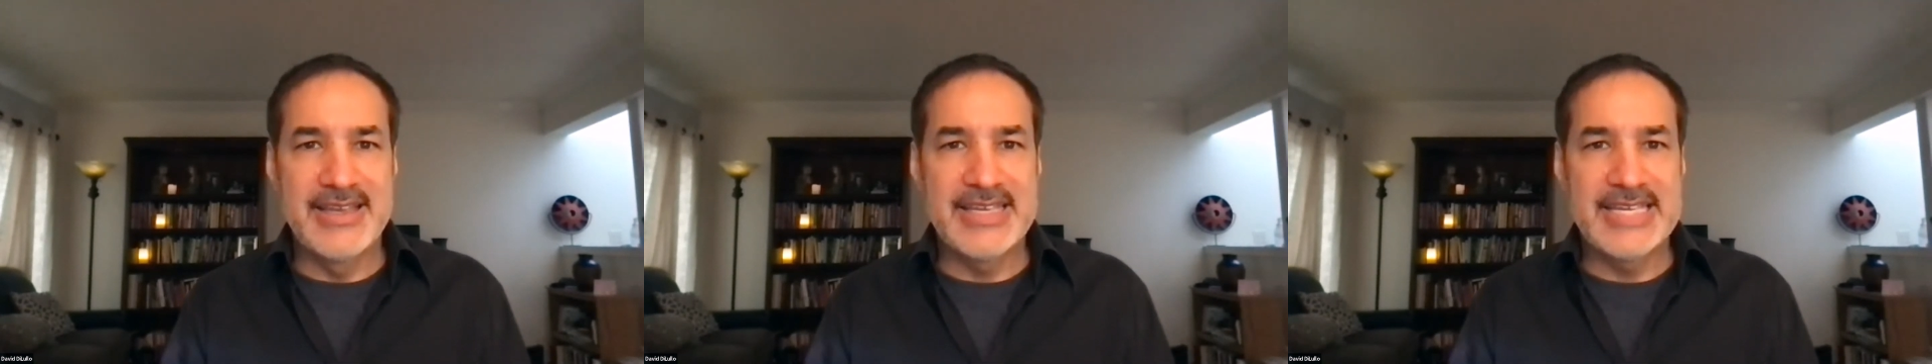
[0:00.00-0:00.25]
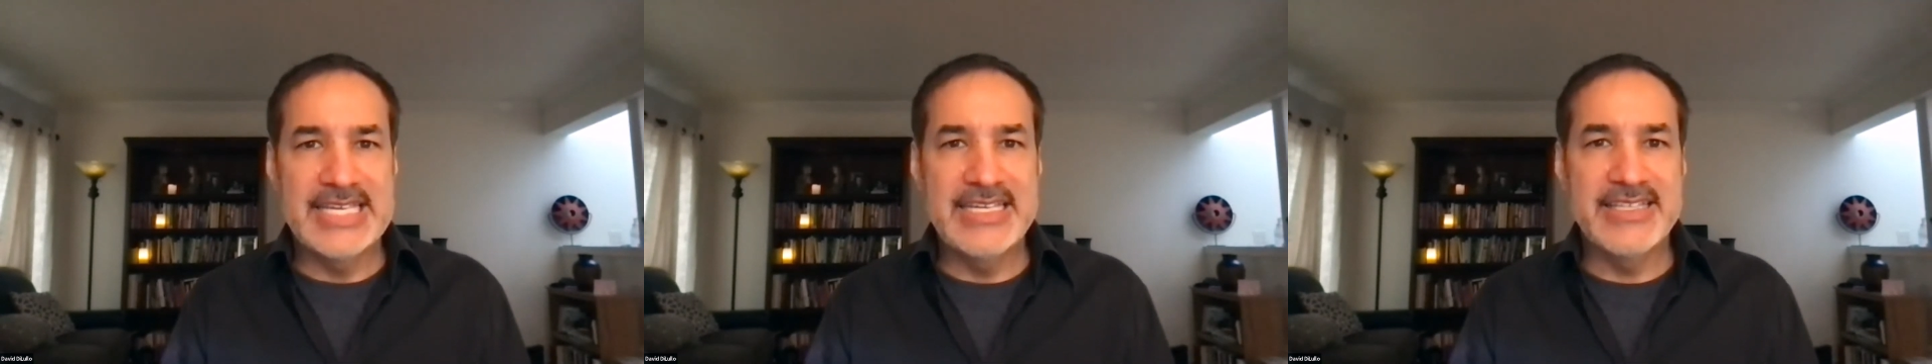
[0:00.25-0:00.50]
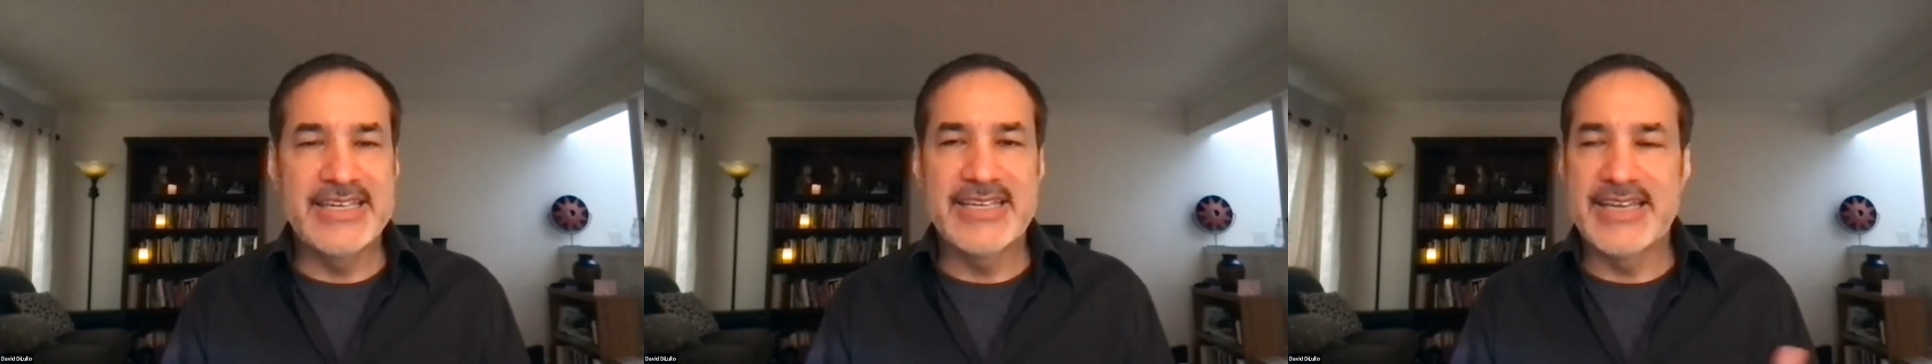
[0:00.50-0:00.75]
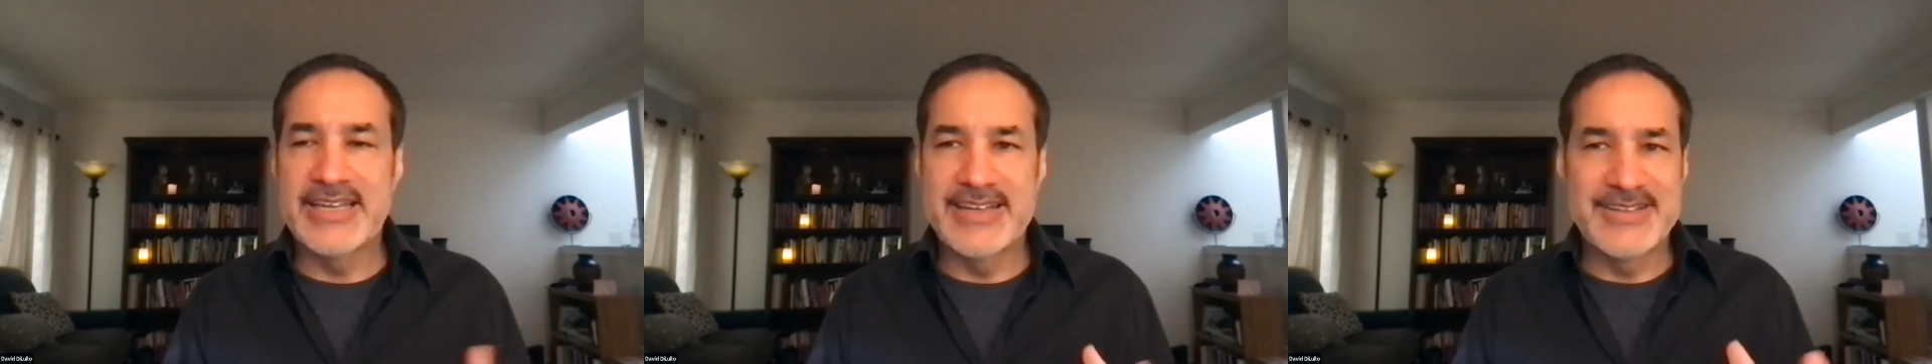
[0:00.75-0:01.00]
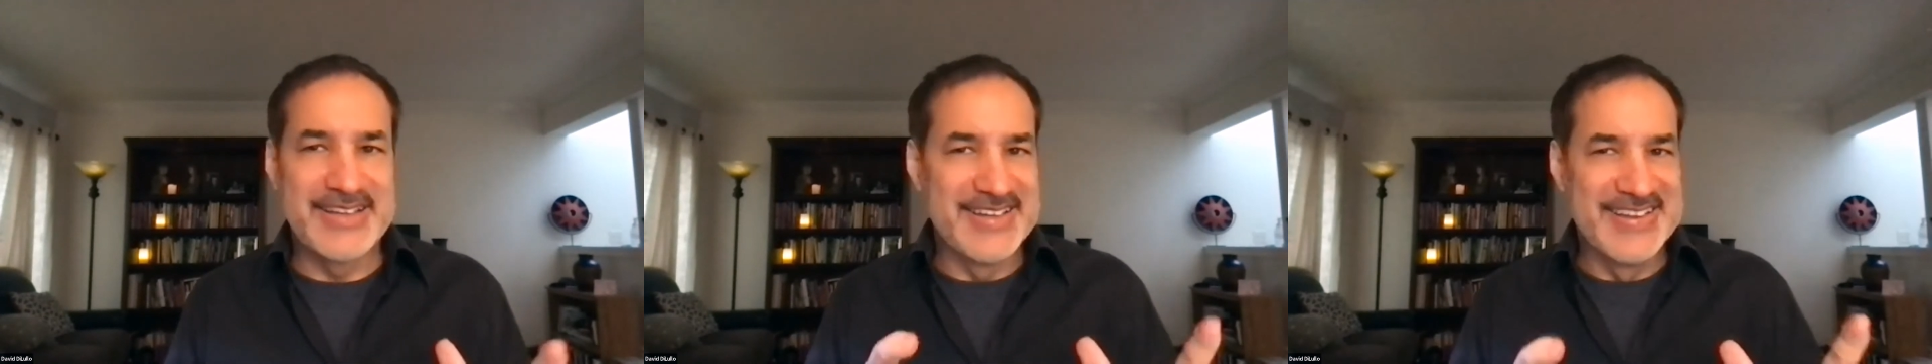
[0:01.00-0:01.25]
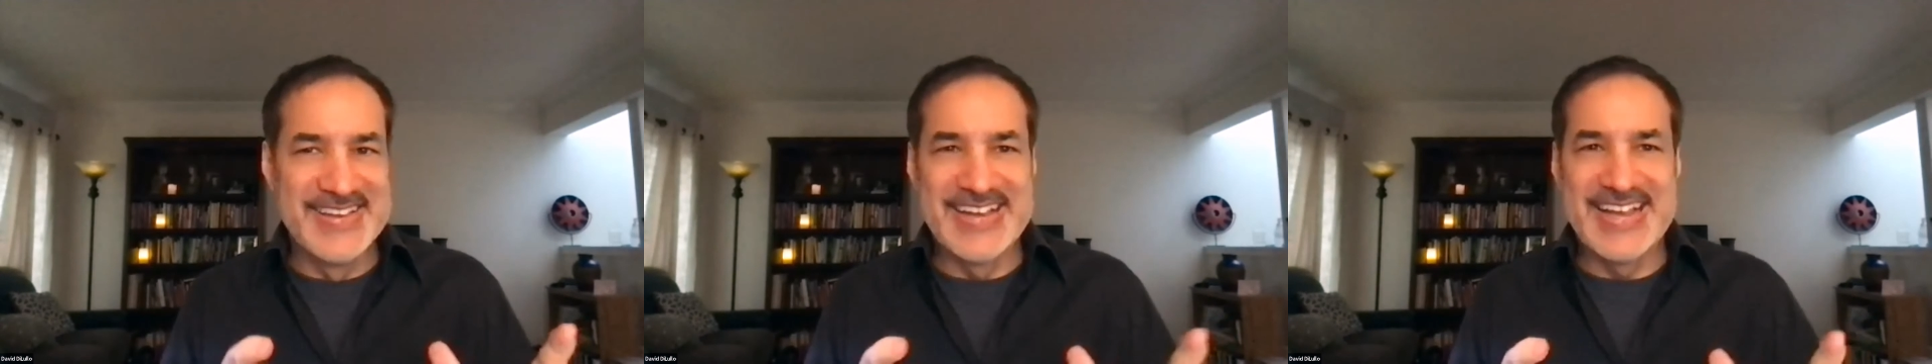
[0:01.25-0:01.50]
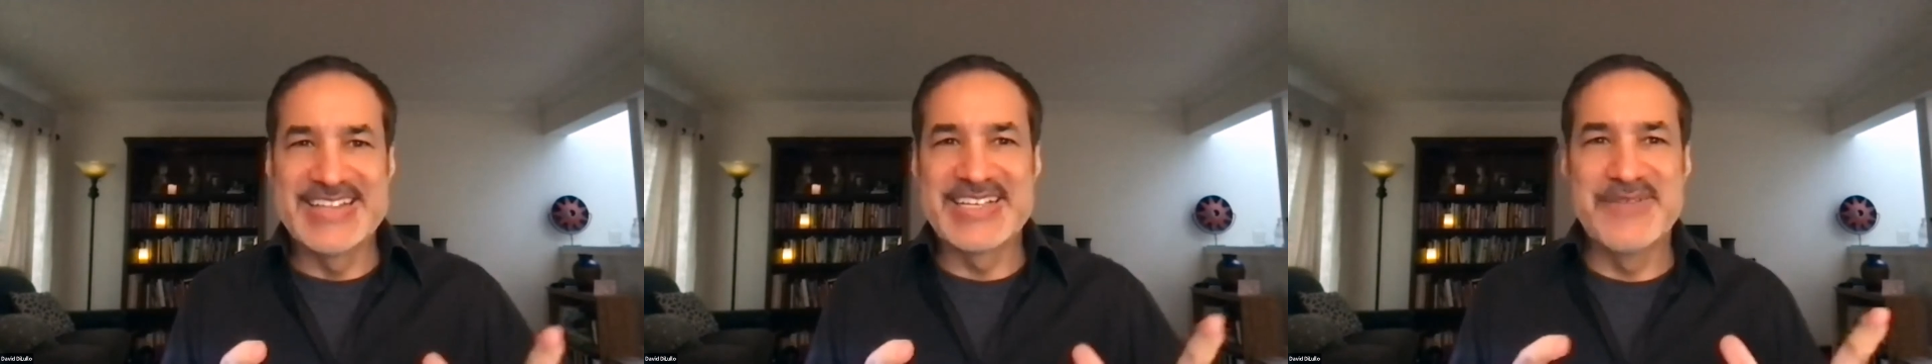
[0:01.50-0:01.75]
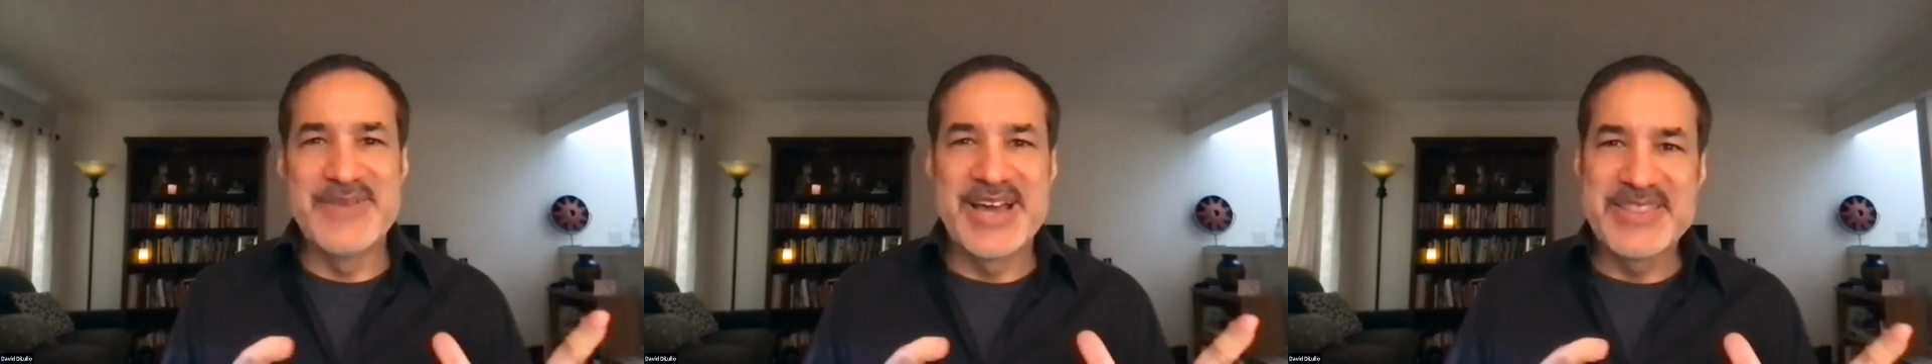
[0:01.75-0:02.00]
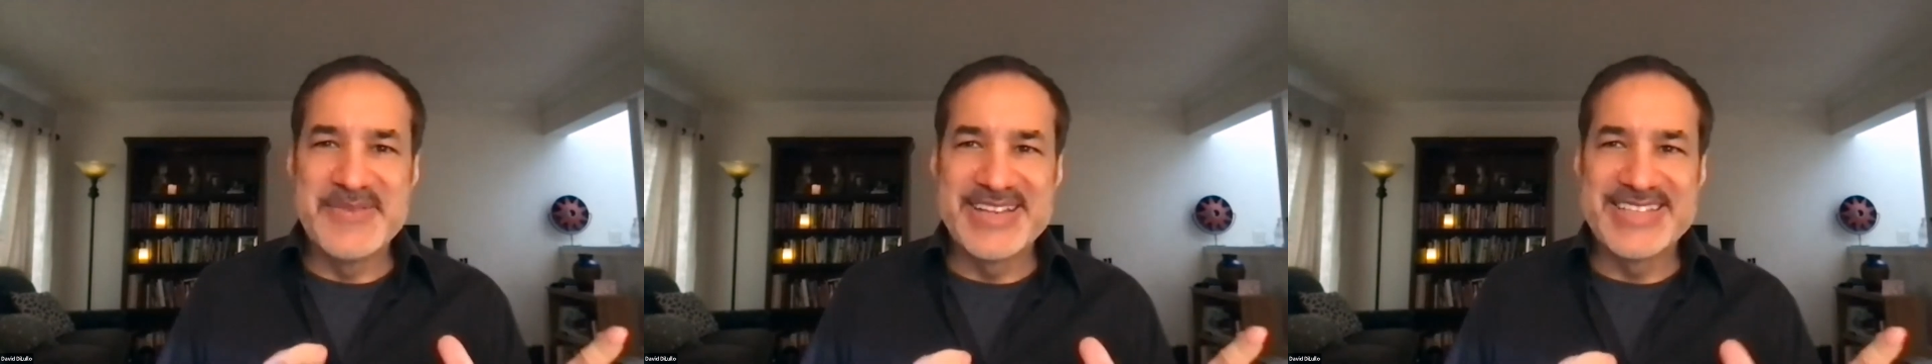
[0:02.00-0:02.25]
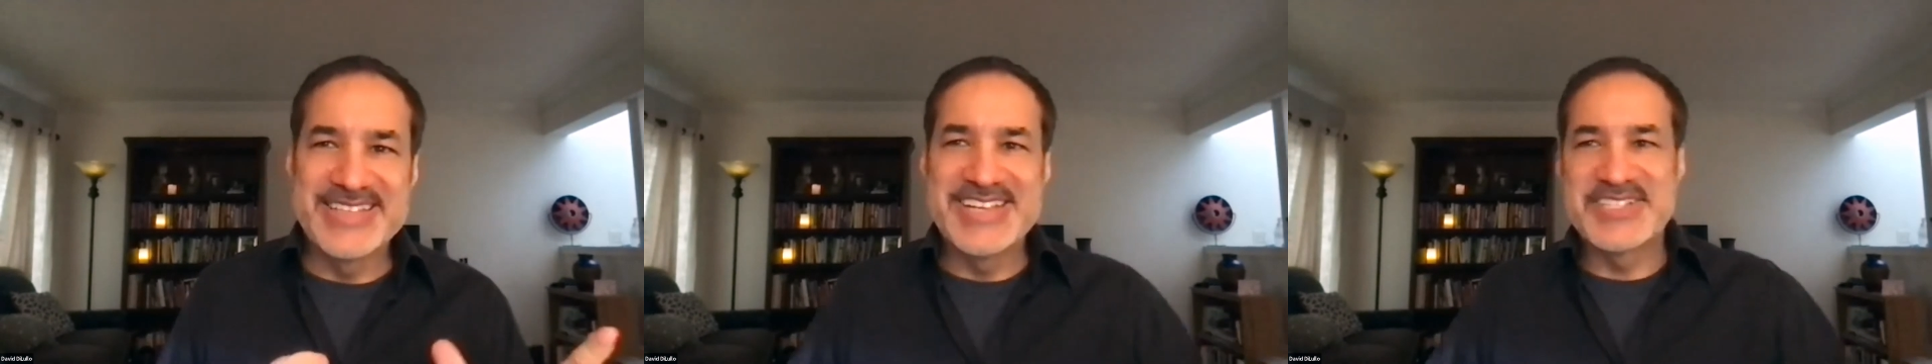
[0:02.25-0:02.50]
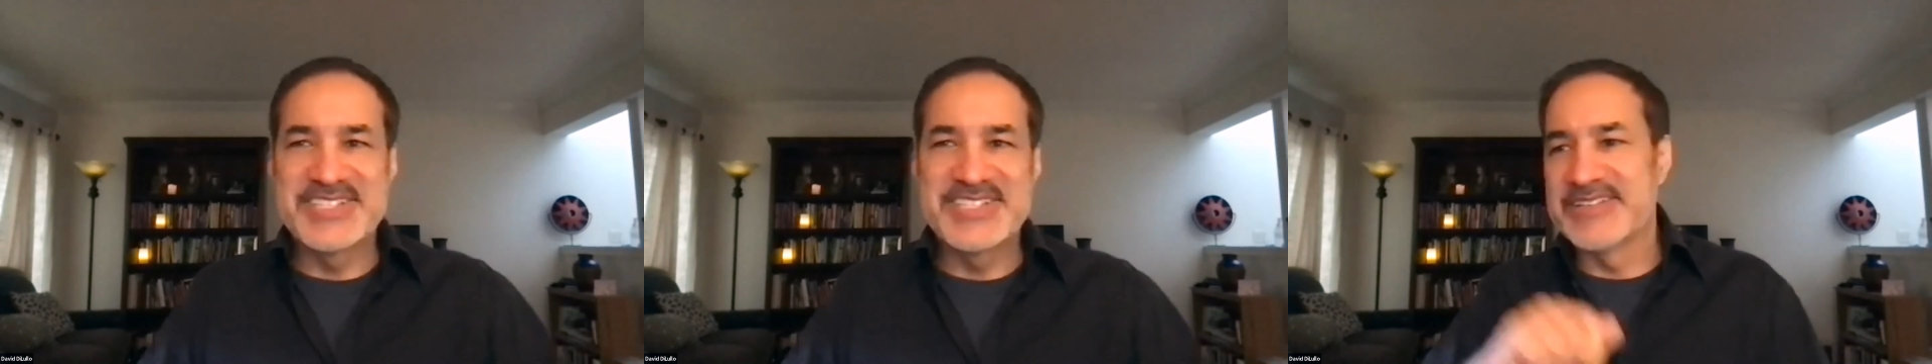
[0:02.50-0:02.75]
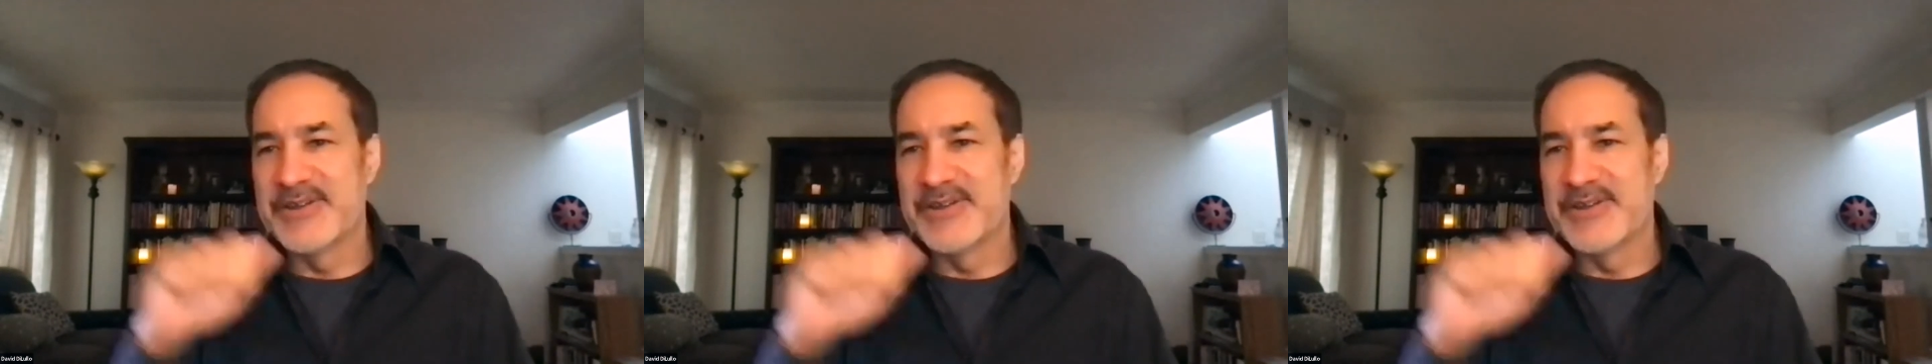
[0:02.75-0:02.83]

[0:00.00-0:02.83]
Healing, and I had to come out of the meditation